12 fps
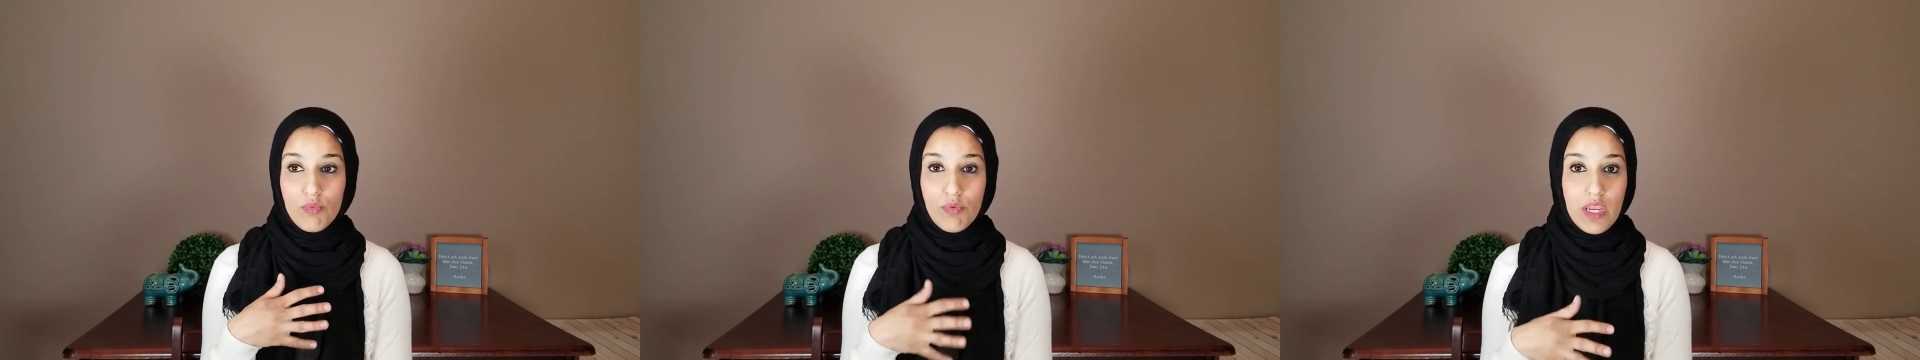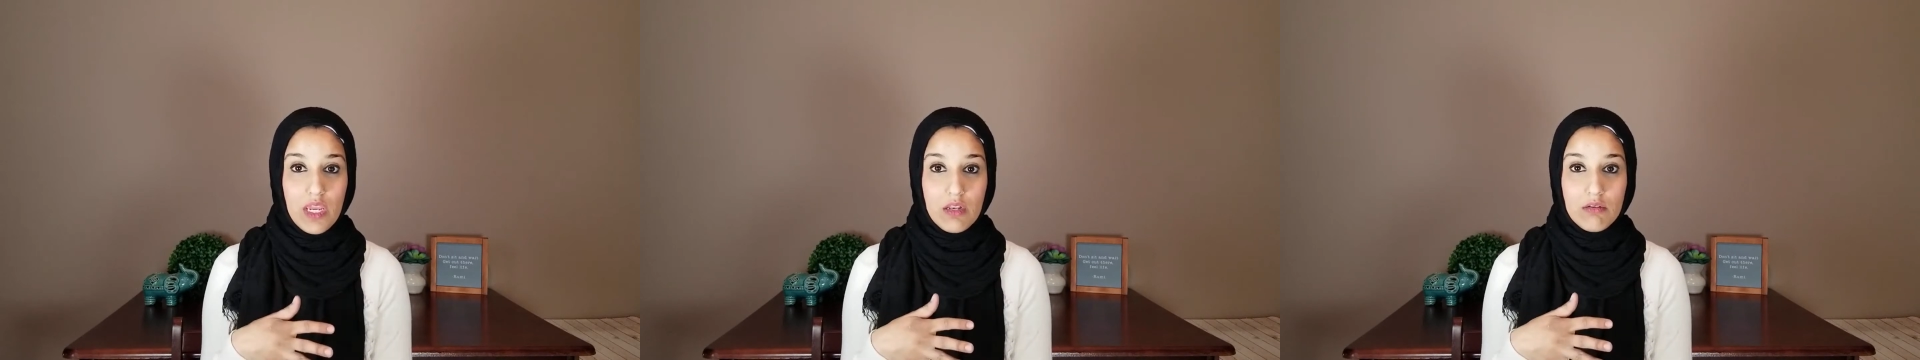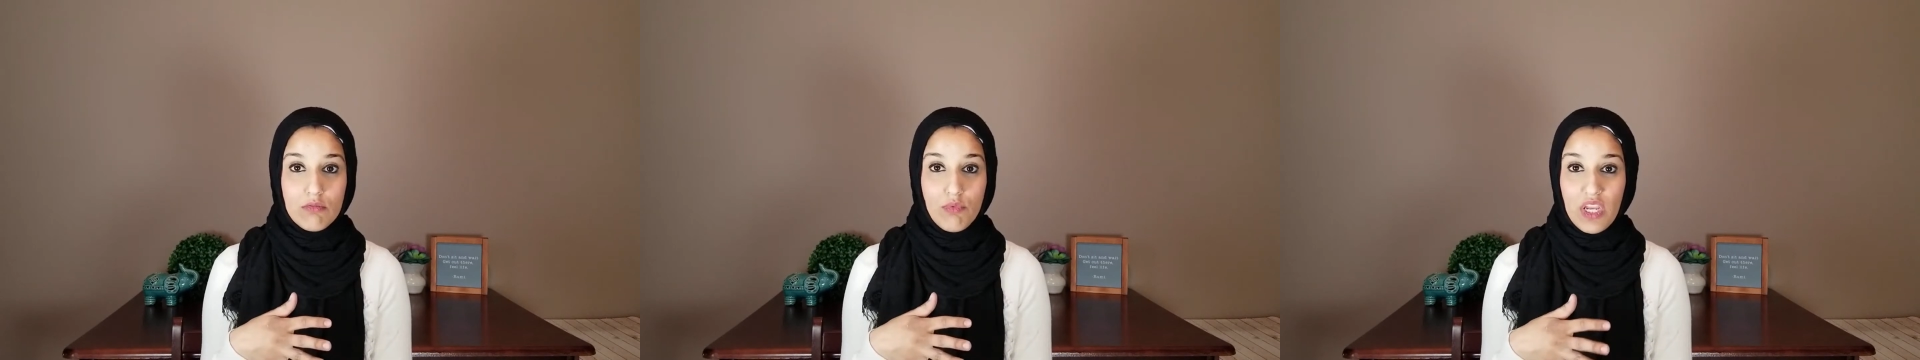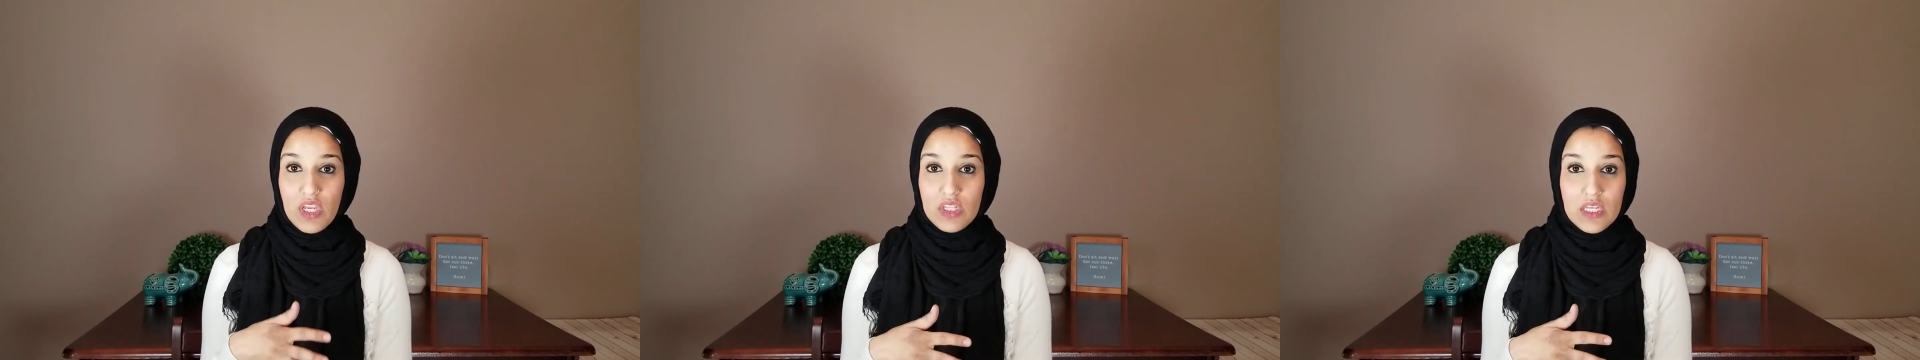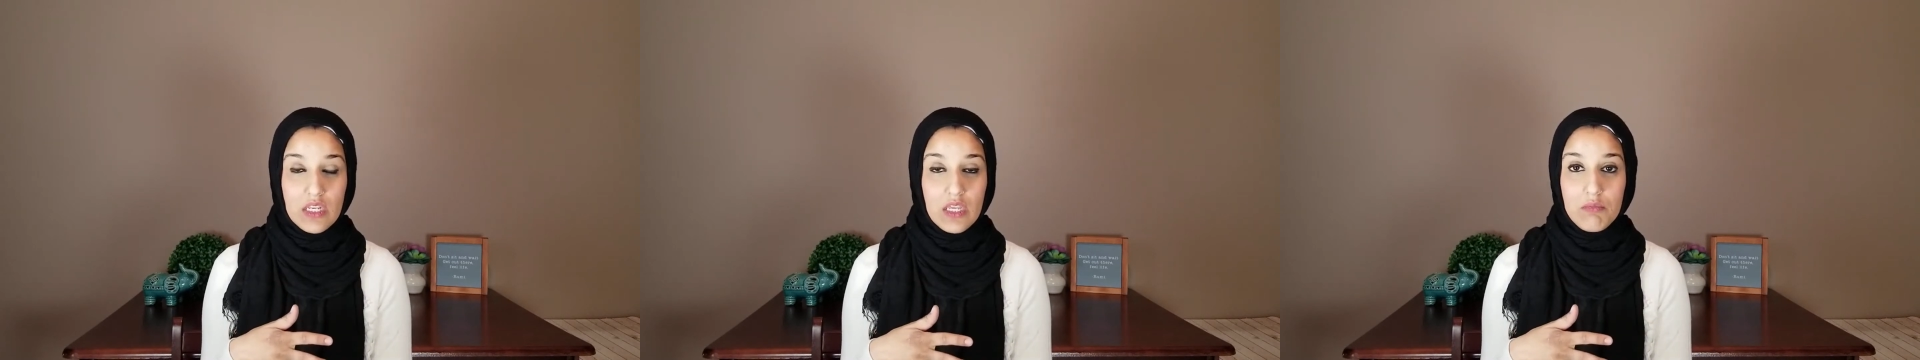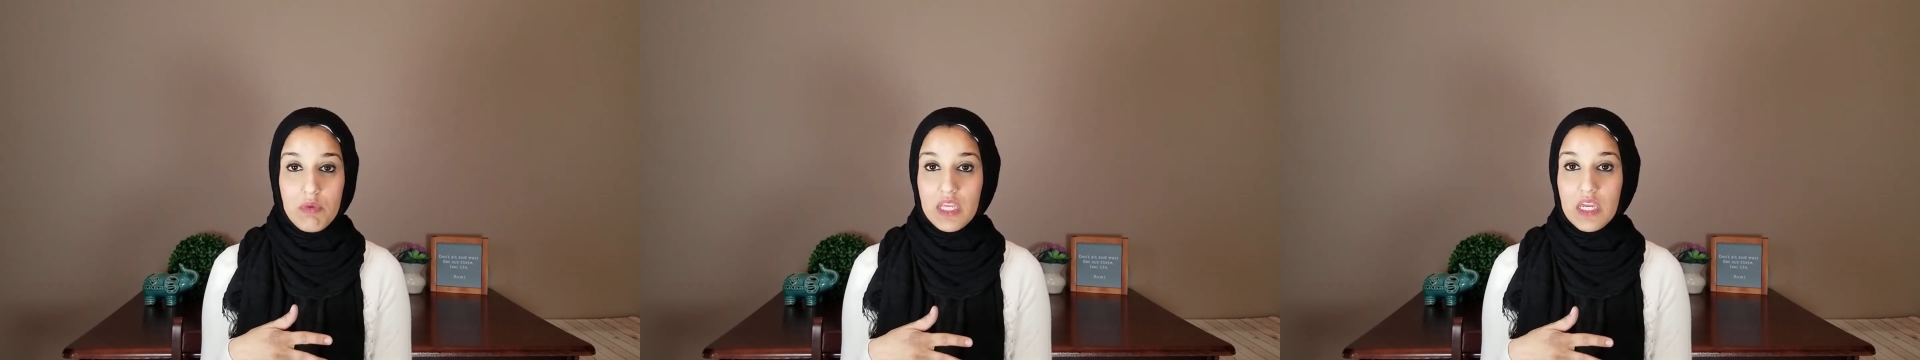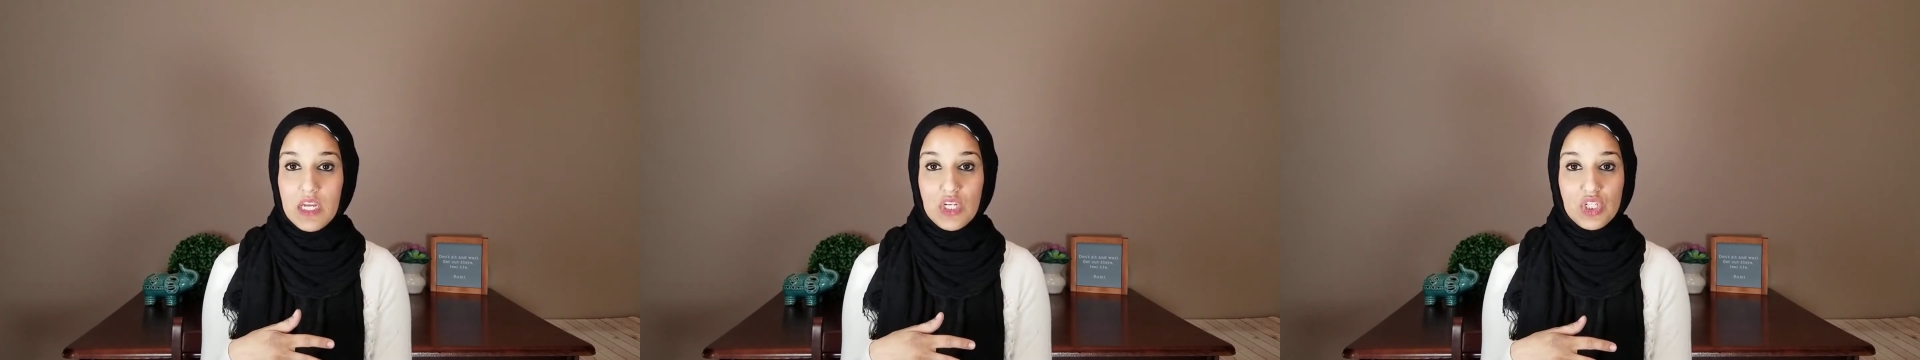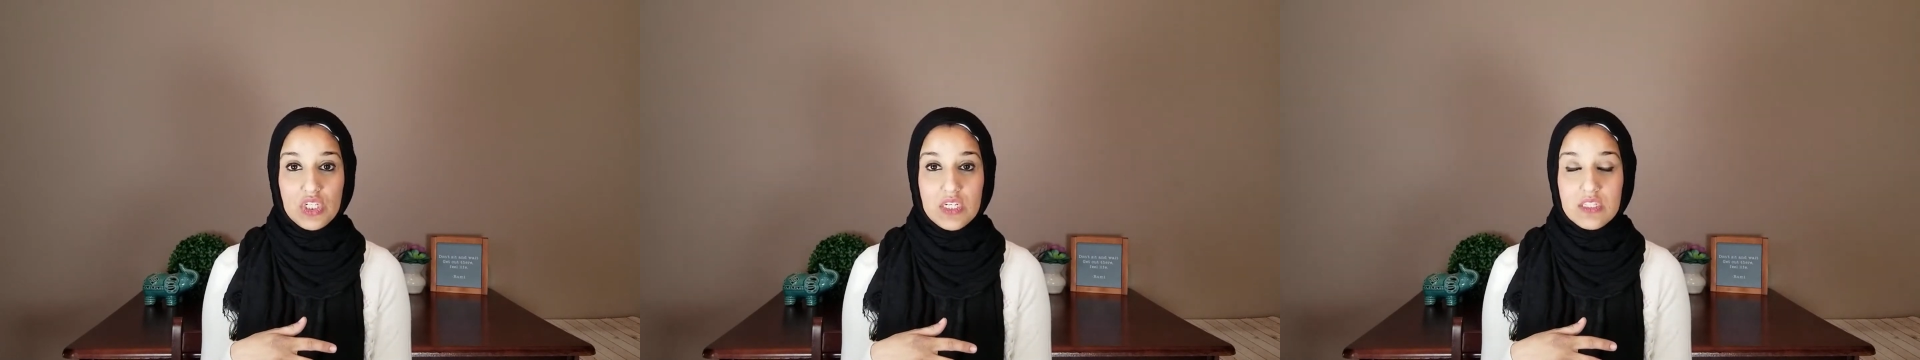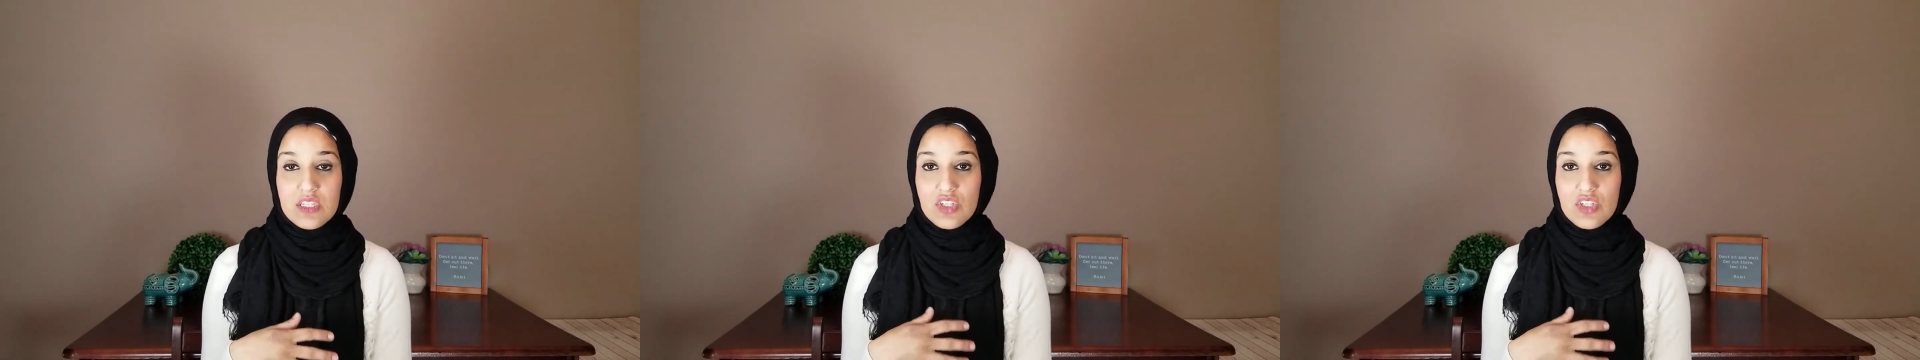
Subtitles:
regulating medication